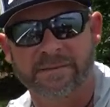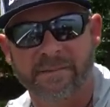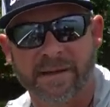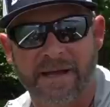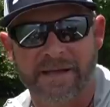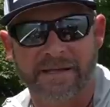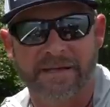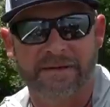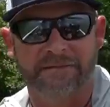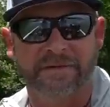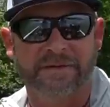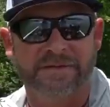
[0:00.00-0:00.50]

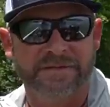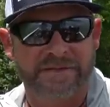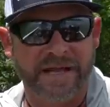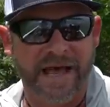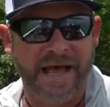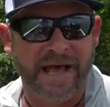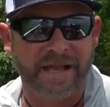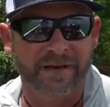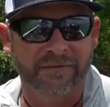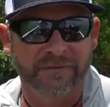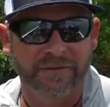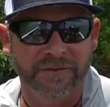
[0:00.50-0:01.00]
about different
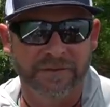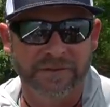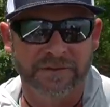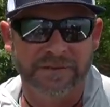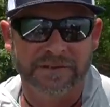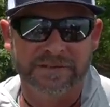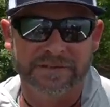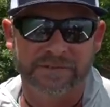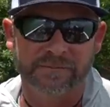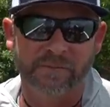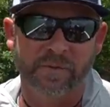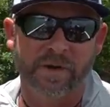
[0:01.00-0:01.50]
style of
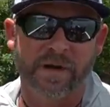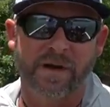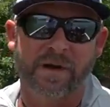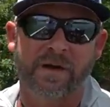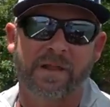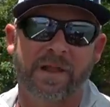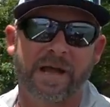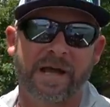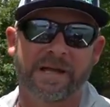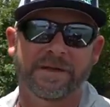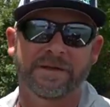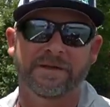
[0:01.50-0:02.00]
hooks and what
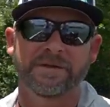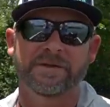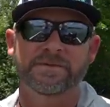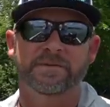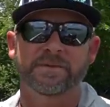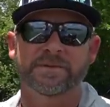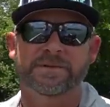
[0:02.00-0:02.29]
all I use